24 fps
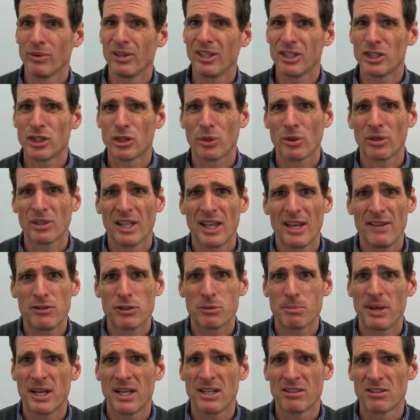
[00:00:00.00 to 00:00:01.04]
really short
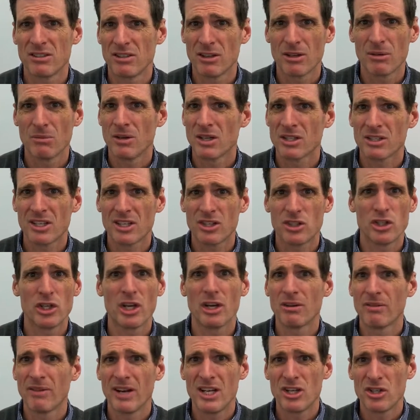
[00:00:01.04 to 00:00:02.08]
lifespans, and you can watch like
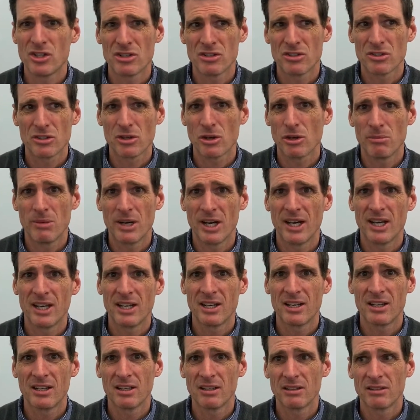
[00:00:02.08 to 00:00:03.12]
generations go by
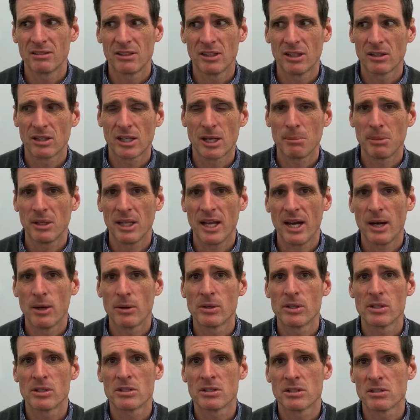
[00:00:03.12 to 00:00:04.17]
in a couple
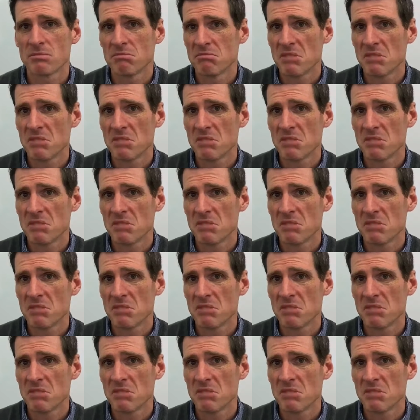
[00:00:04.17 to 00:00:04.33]
hours,